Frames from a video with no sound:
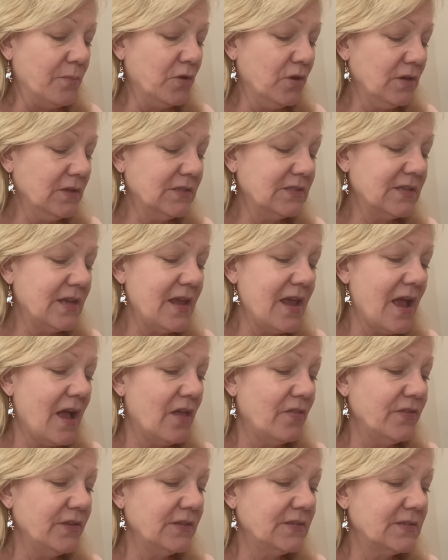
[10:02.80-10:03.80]
gonna see
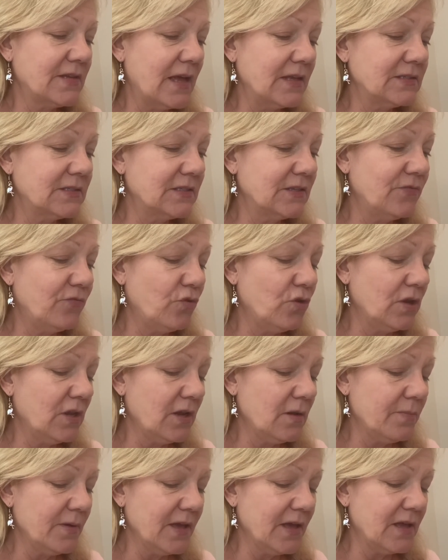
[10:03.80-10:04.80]
how this sets for a
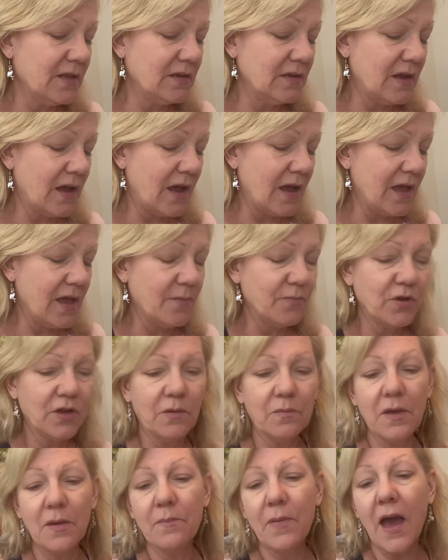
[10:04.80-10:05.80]
little bit. I am
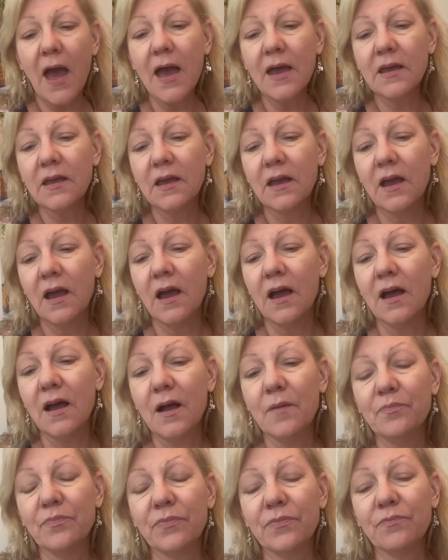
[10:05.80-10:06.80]
gonna be back
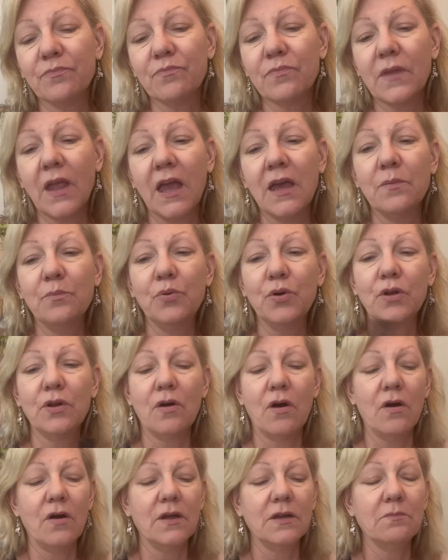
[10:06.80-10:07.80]
and put
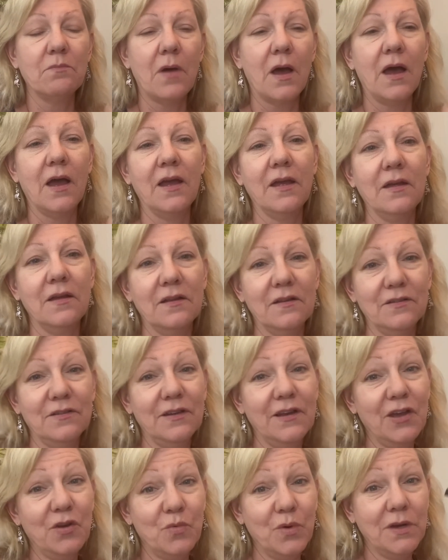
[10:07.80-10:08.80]
on my
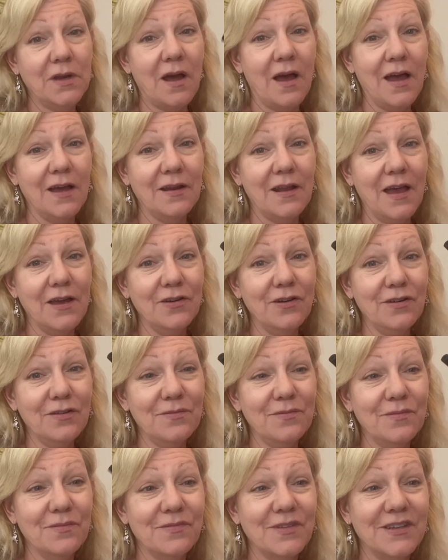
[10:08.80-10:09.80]
liquid eyeliner.
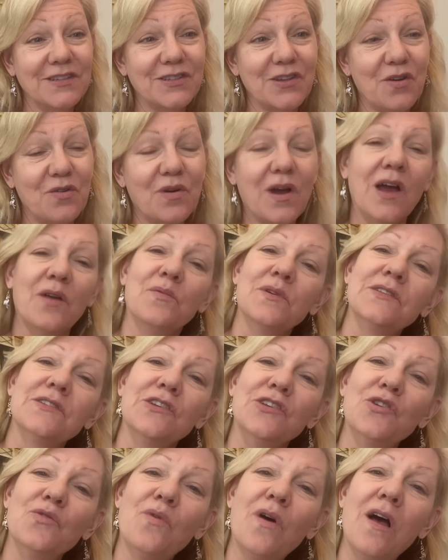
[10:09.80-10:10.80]
So I will see
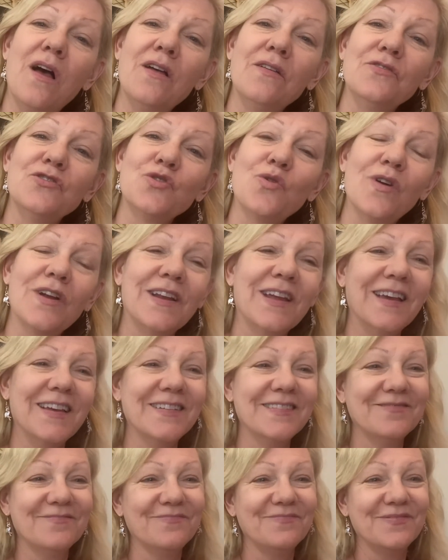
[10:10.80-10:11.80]
you all shortly.
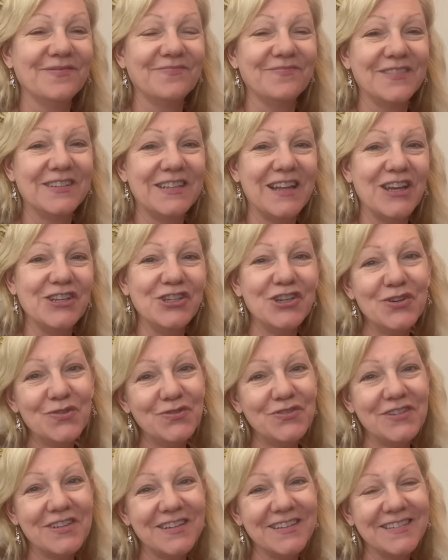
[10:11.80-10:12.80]
Stay
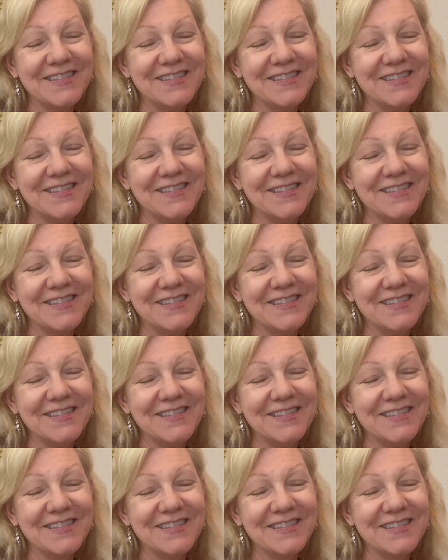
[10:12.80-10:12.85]
tuned.